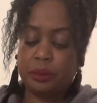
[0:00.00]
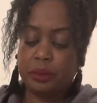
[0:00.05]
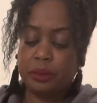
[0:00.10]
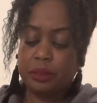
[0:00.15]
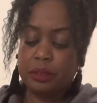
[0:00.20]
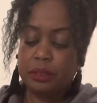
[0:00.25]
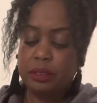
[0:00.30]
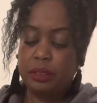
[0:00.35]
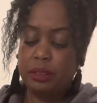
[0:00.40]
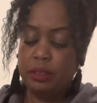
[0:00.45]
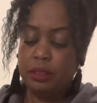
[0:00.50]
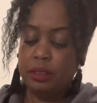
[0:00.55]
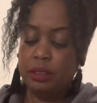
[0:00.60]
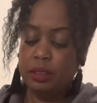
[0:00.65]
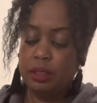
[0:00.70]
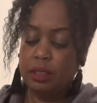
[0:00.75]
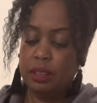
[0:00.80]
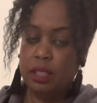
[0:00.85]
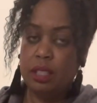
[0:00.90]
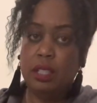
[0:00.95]

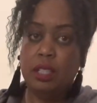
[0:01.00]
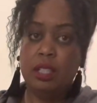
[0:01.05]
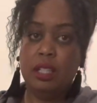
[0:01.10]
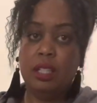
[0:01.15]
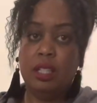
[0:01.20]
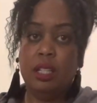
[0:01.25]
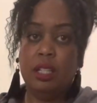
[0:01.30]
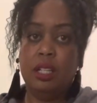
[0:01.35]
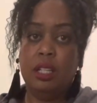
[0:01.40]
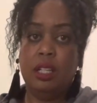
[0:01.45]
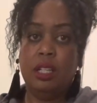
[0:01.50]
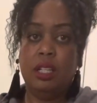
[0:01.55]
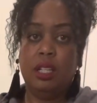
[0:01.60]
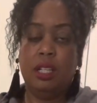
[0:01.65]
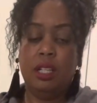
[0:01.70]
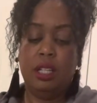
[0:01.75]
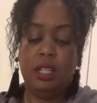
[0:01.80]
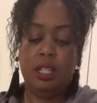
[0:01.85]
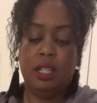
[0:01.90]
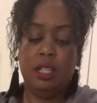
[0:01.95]

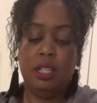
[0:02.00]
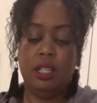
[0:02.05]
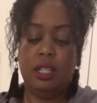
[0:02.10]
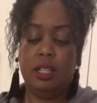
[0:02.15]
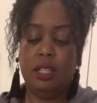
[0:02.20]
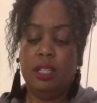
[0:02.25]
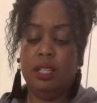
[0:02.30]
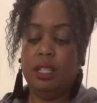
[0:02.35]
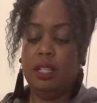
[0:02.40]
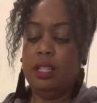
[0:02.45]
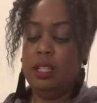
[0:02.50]
Nobody speaks.